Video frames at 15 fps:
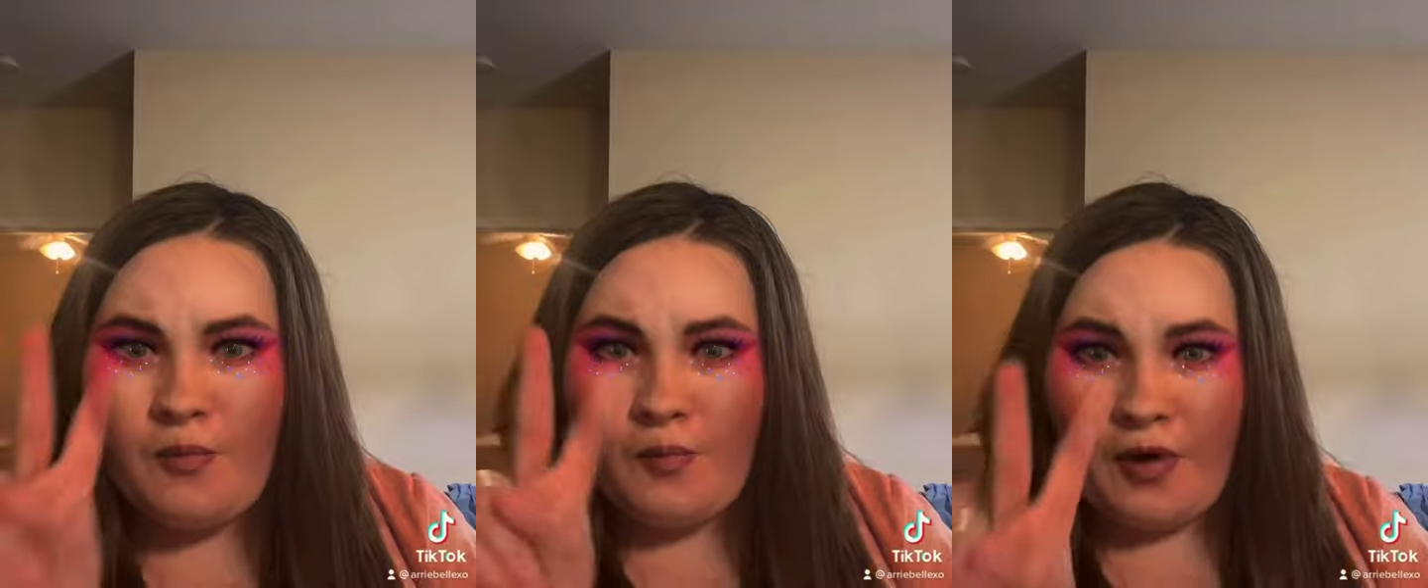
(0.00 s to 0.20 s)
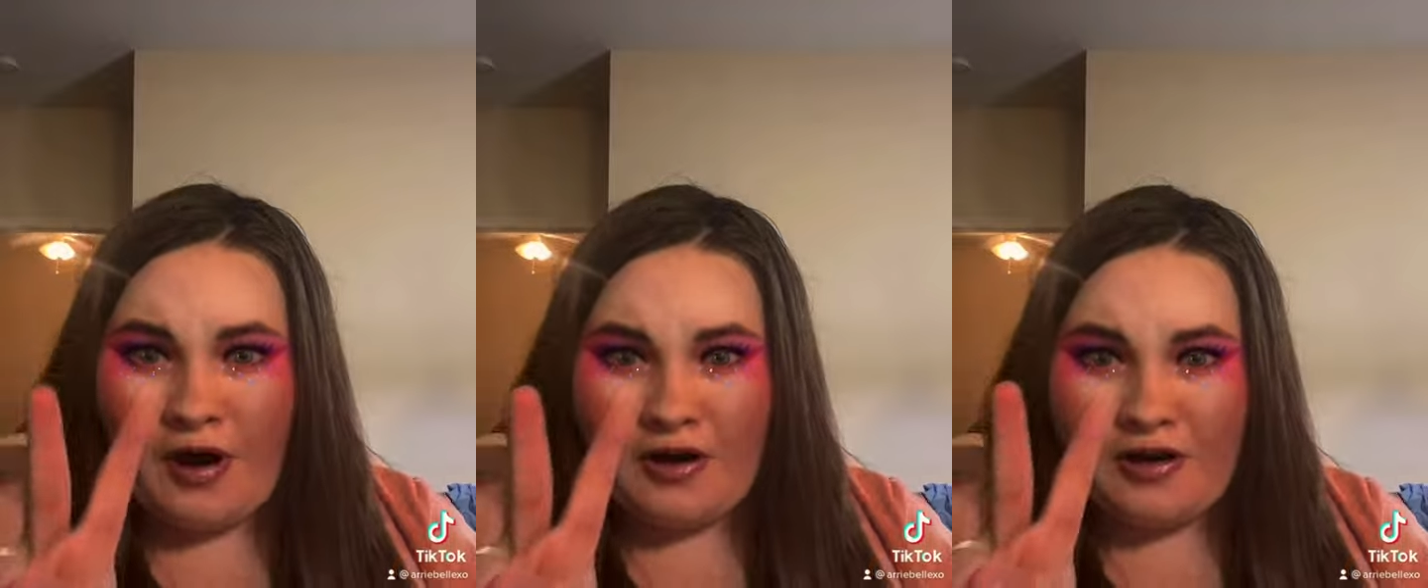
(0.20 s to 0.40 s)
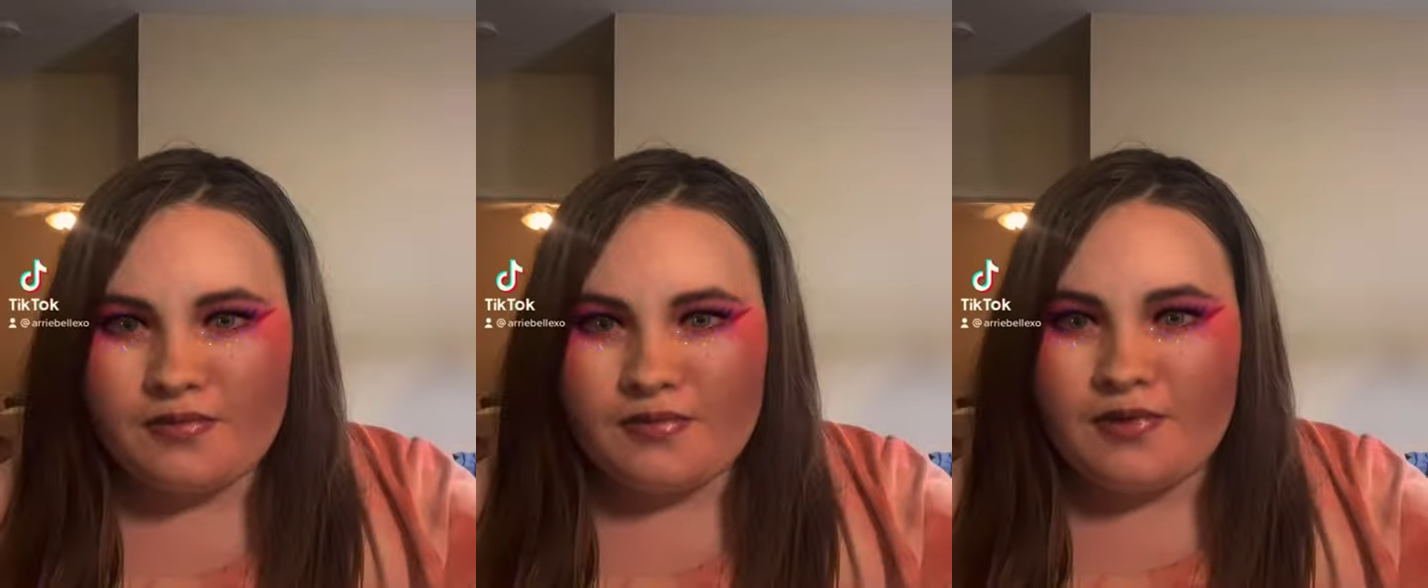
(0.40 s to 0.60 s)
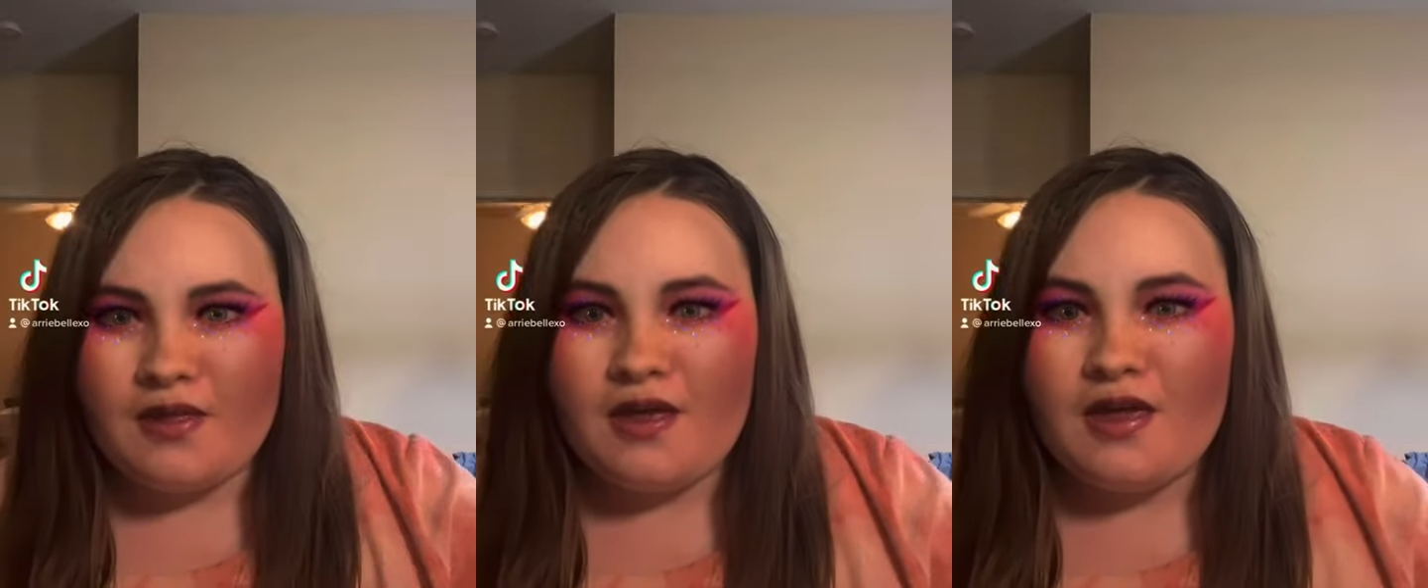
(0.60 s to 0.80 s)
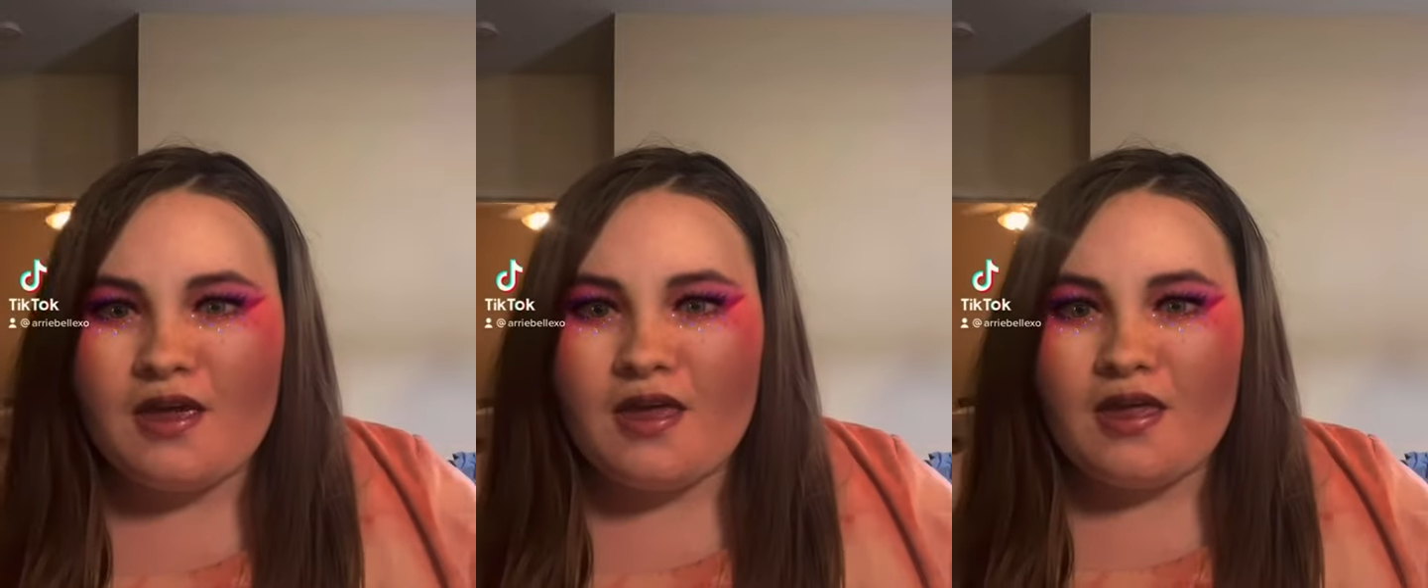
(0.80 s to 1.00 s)
Part
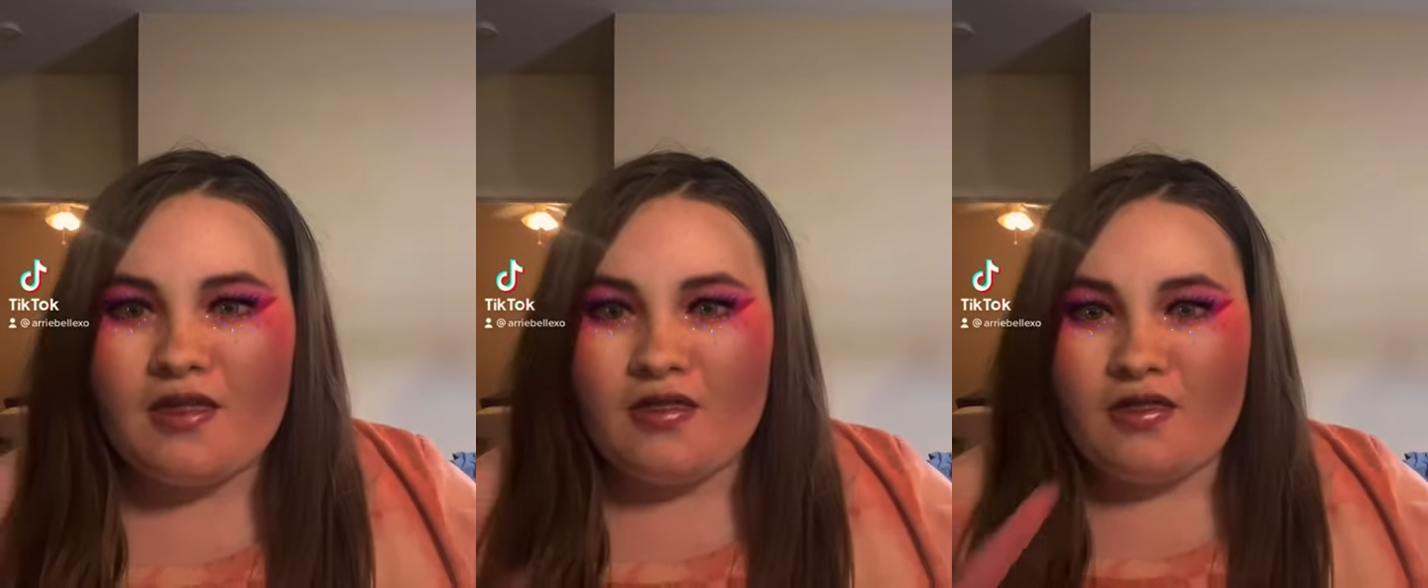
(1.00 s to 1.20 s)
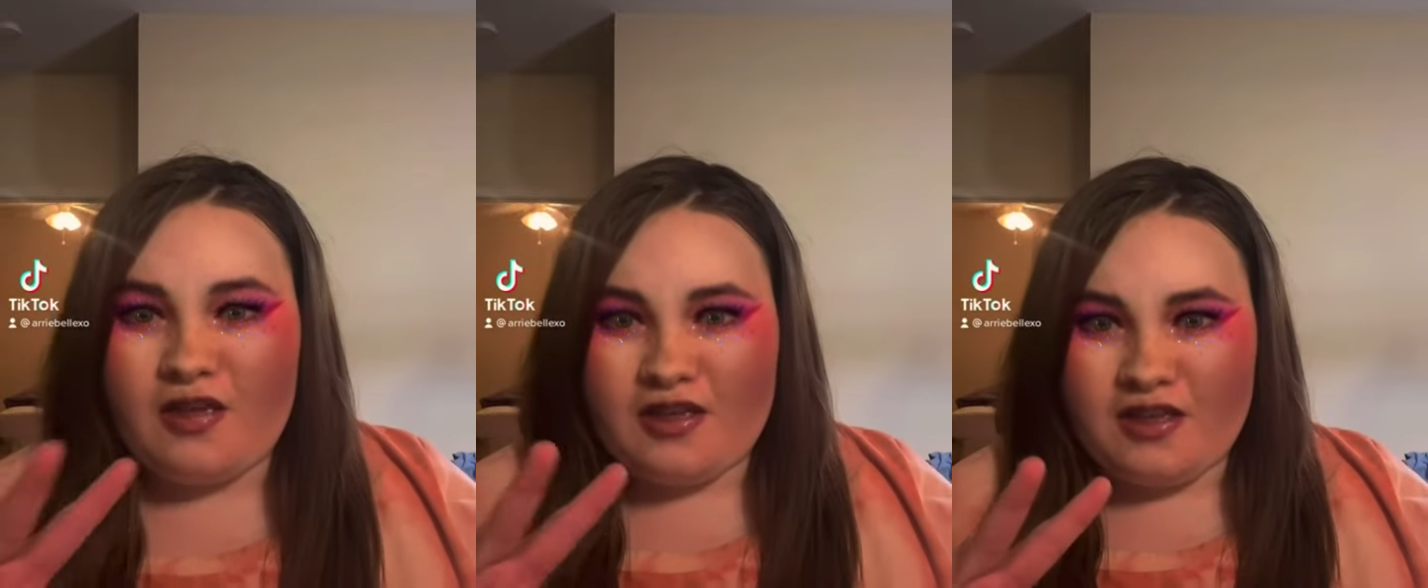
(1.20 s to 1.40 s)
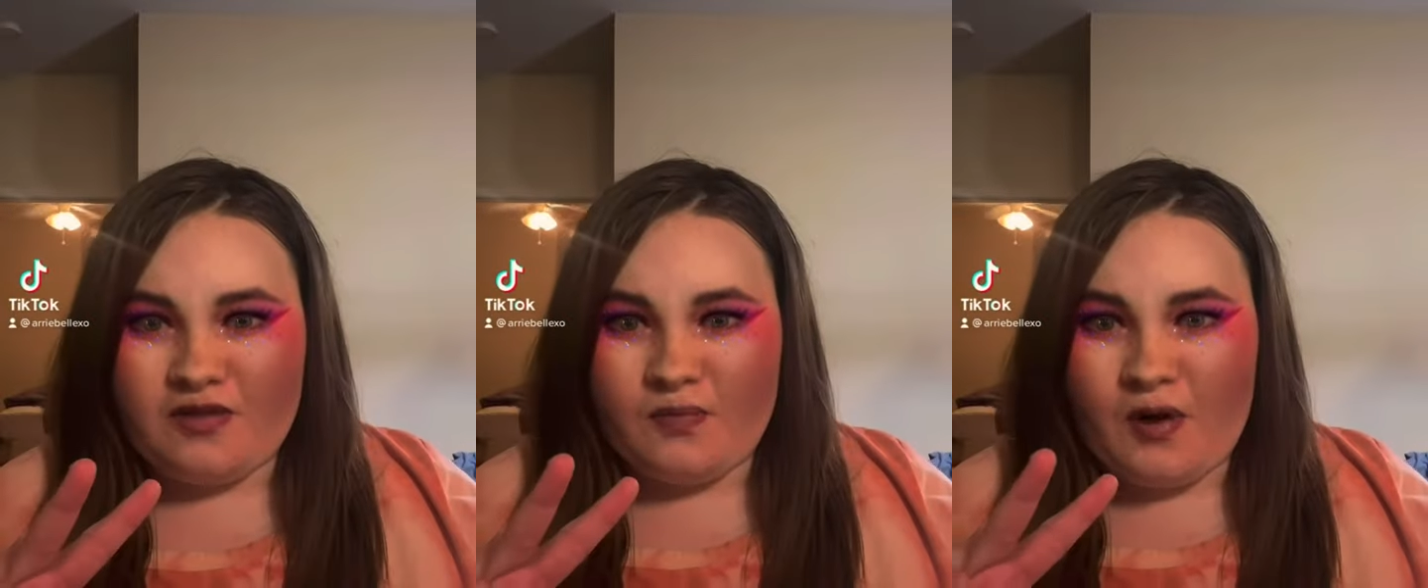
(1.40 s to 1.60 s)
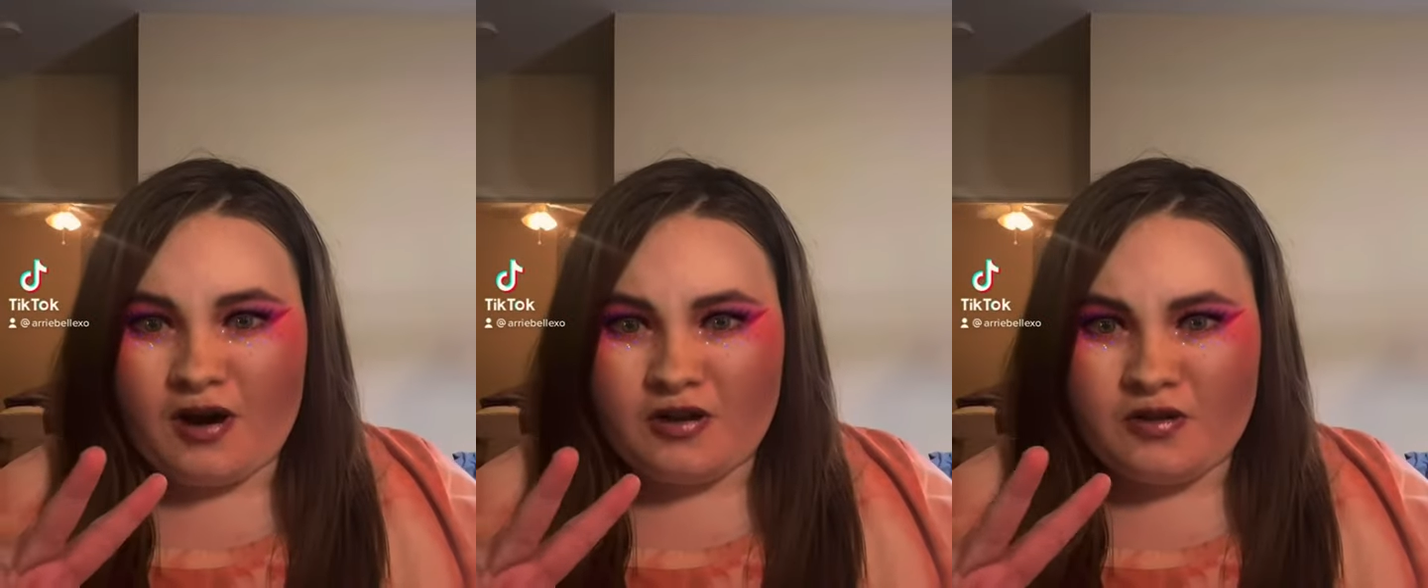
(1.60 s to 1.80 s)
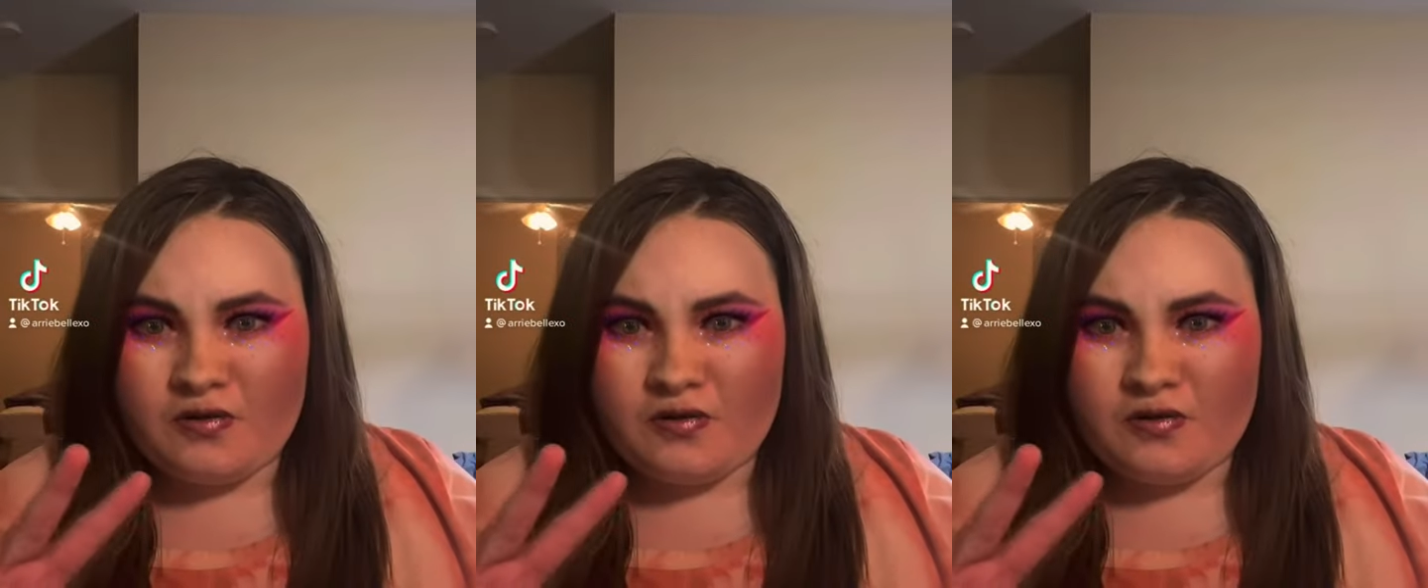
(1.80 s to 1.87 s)
This is part